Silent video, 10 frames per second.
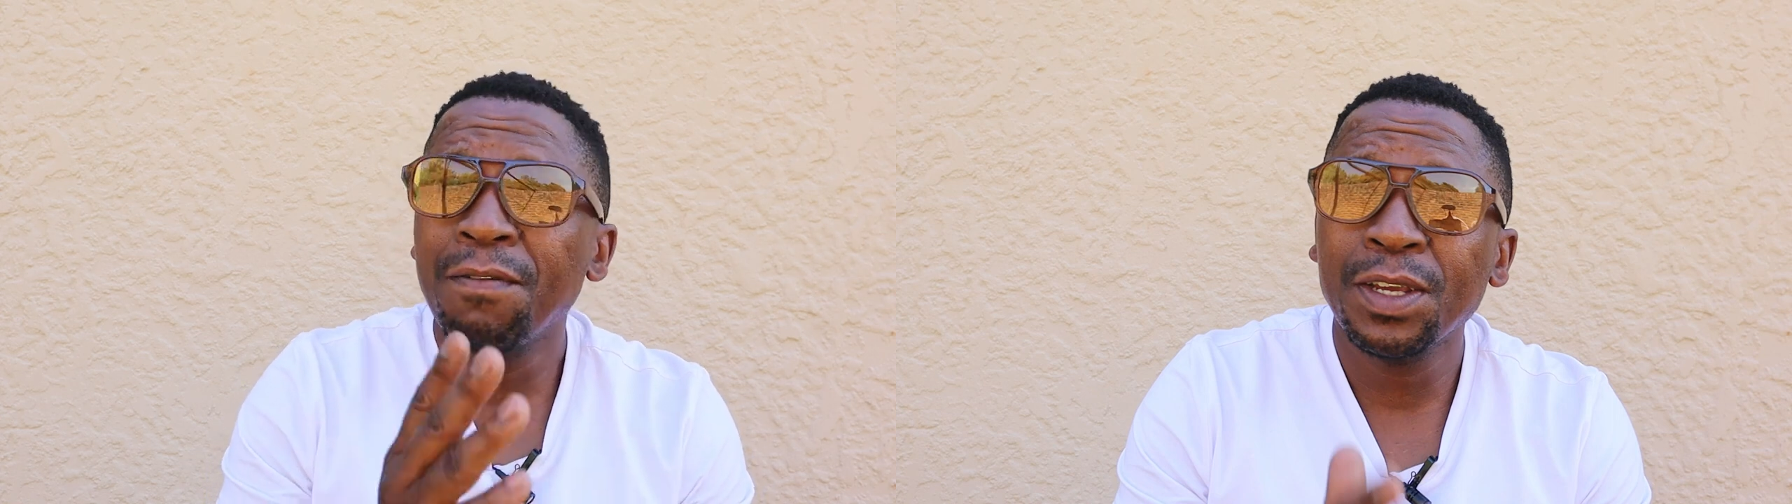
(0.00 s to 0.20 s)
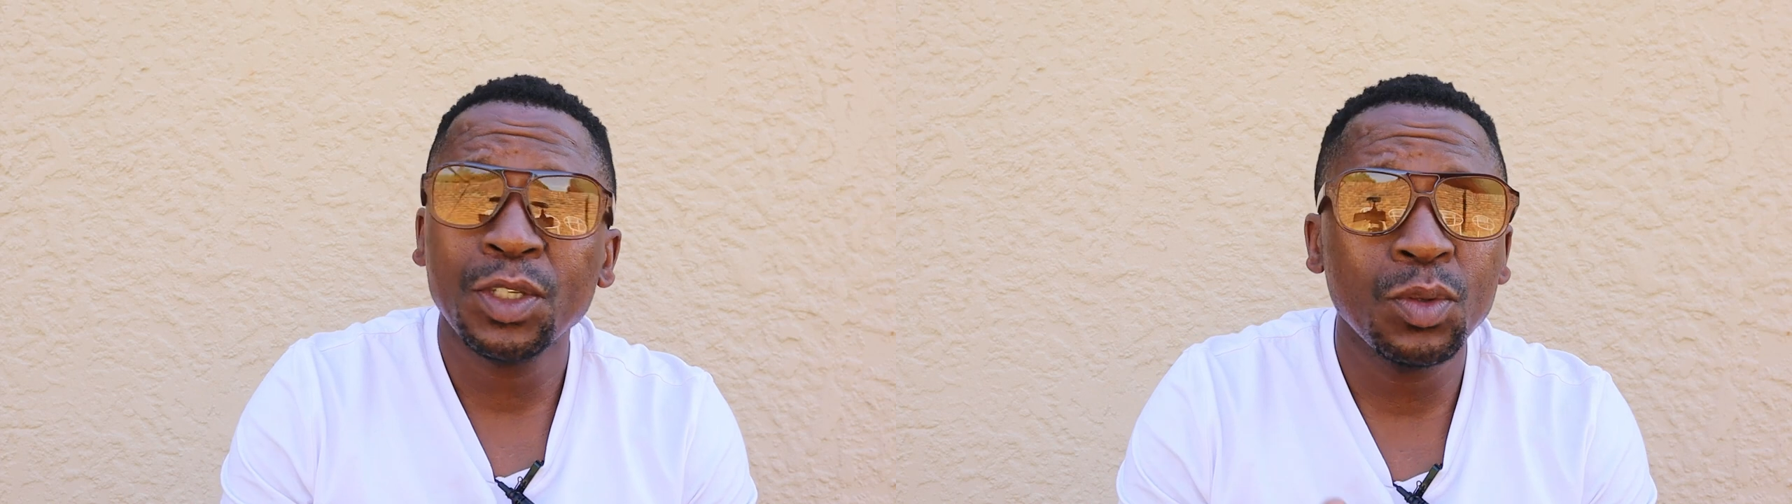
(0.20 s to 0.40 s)

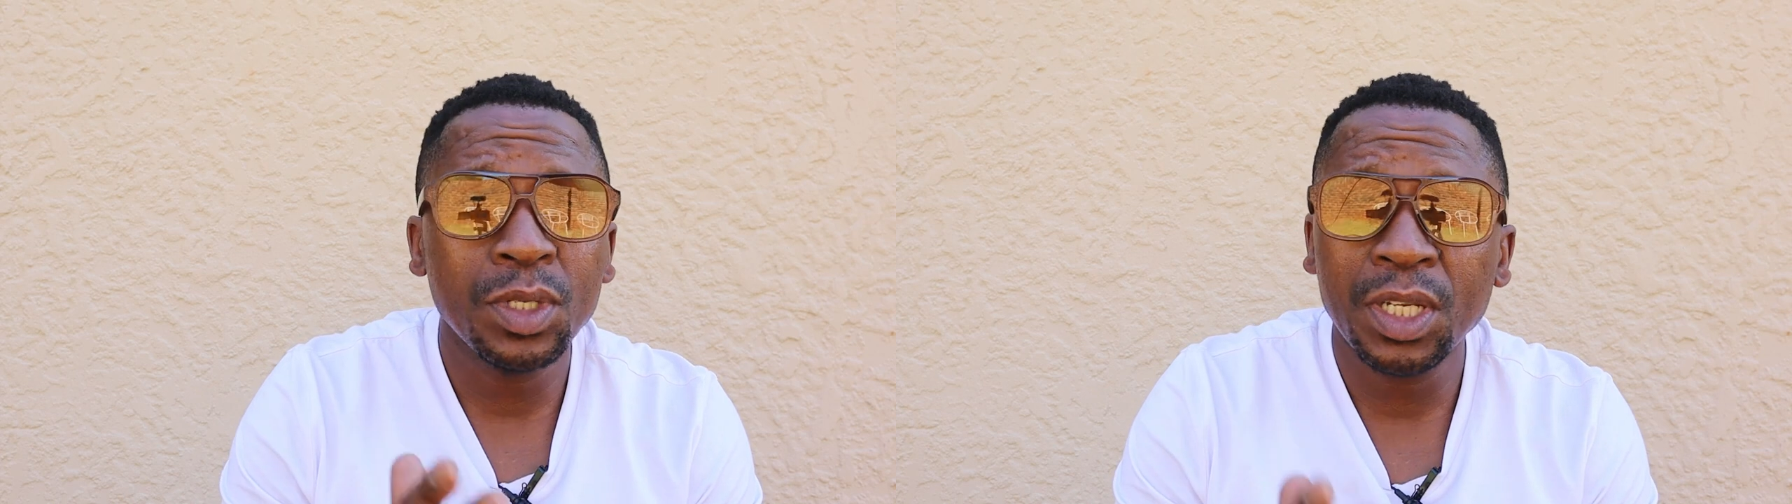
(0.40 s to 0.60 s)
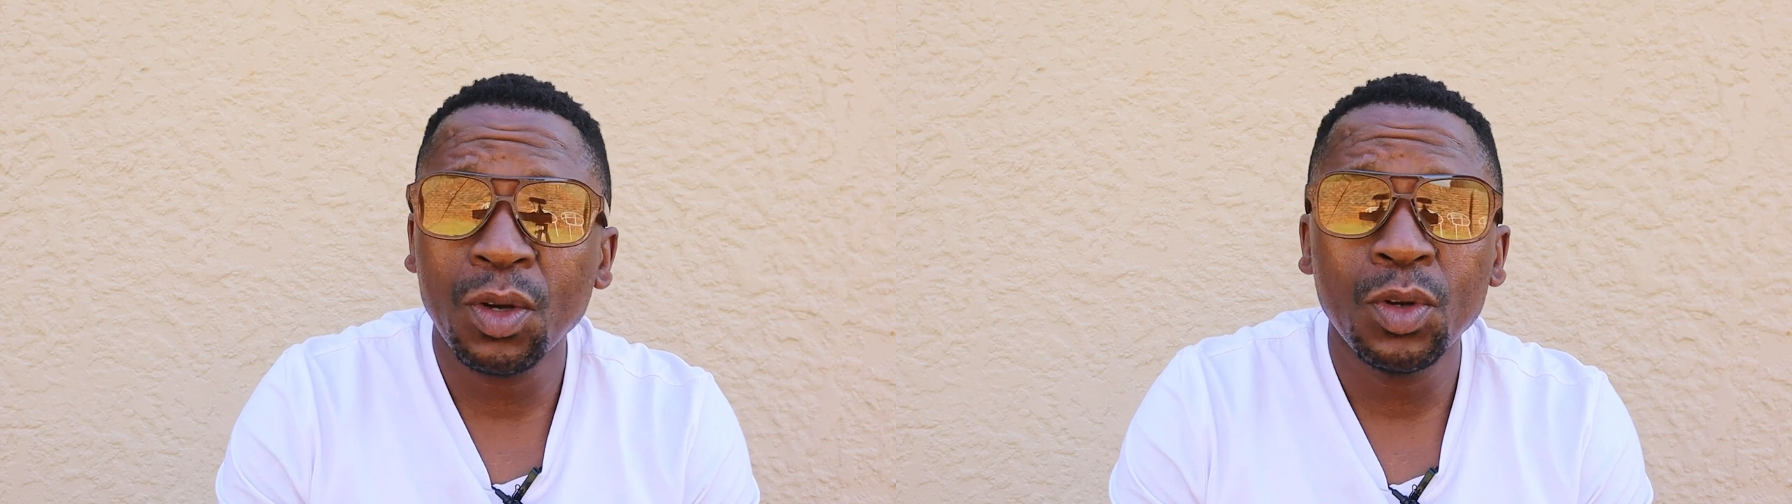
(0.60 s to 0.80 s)
first
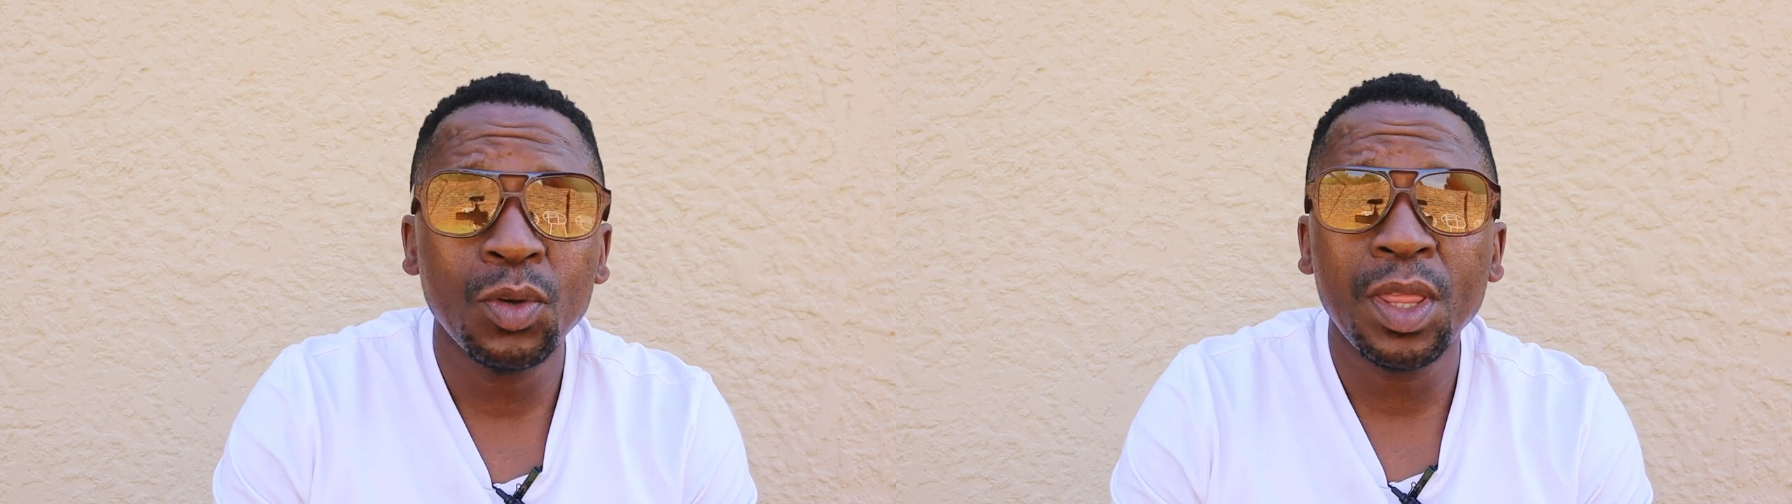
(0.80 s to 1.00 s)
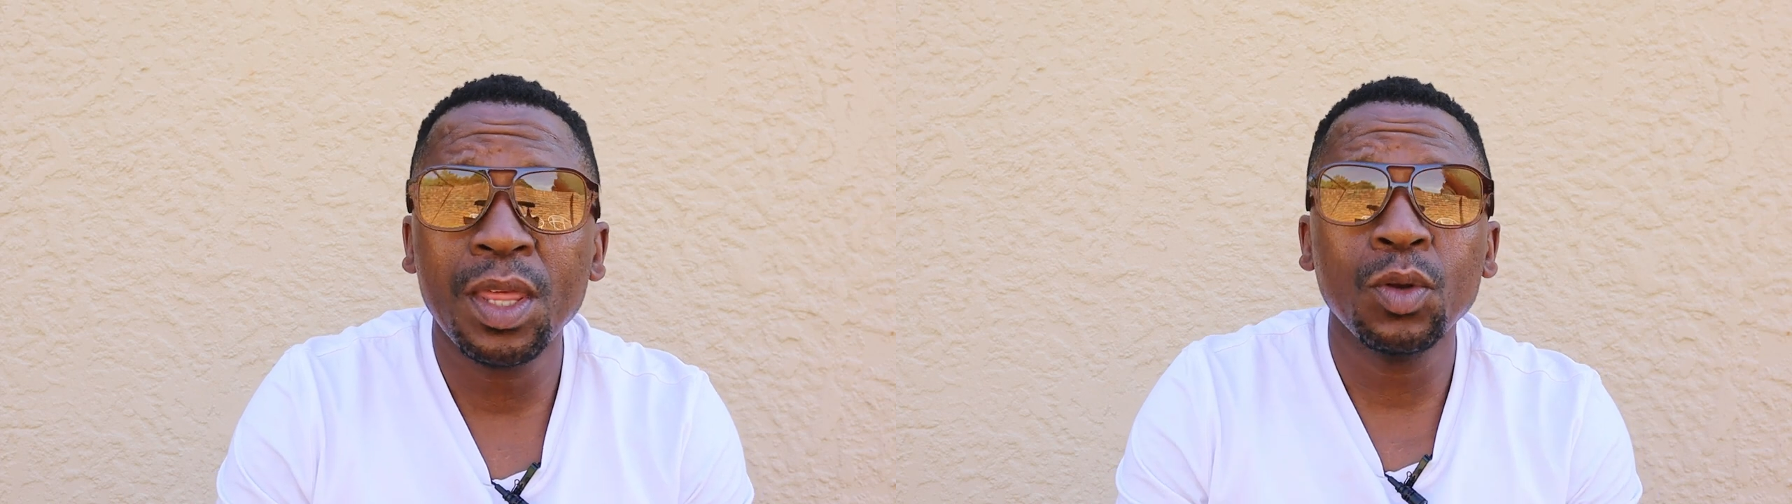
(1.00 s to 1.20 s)
week,
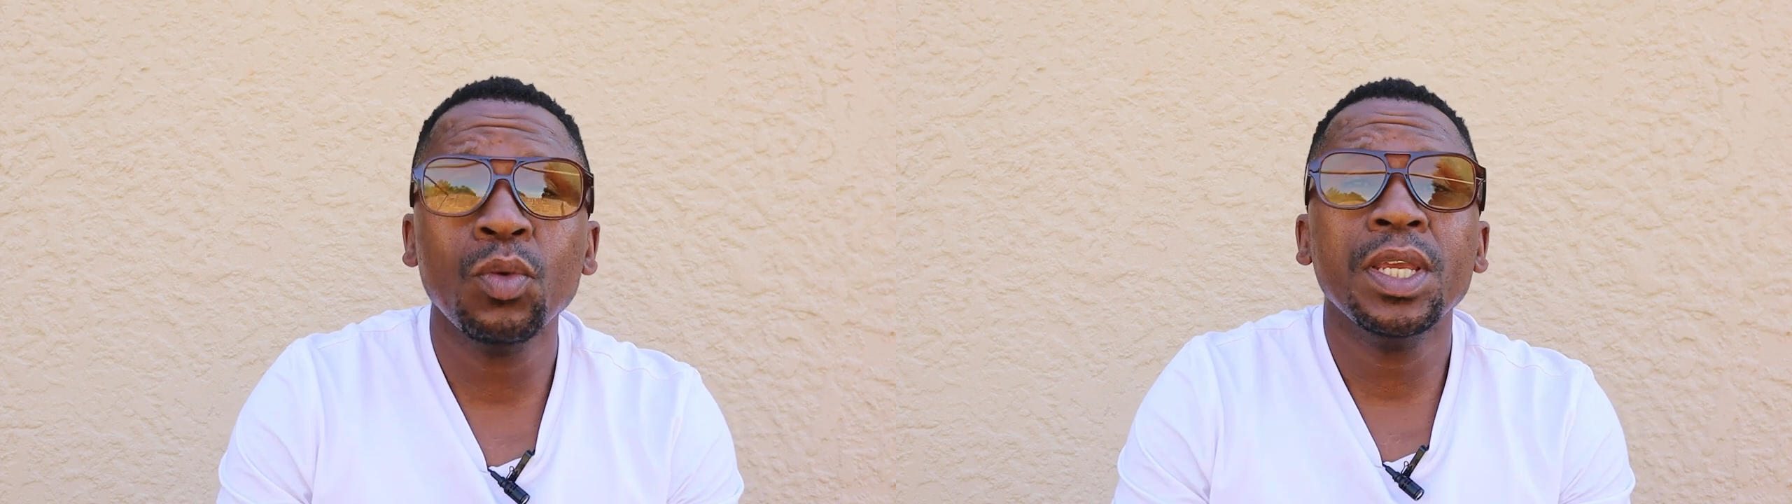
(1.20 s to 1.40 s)
second week, third